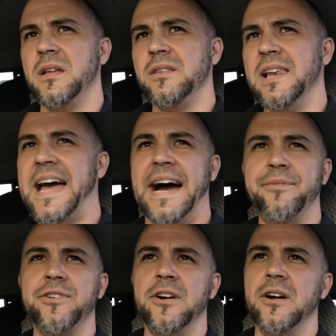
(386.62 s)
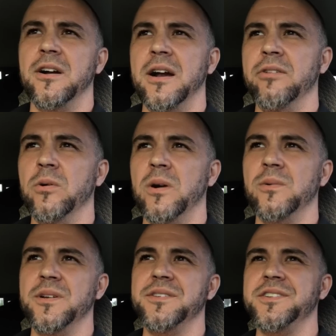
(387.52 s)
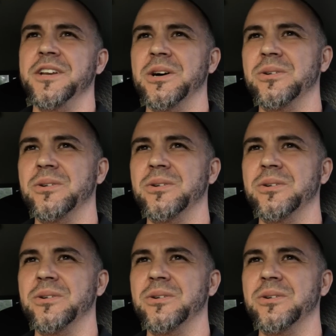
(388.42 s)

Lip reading: The laughter, everyone was,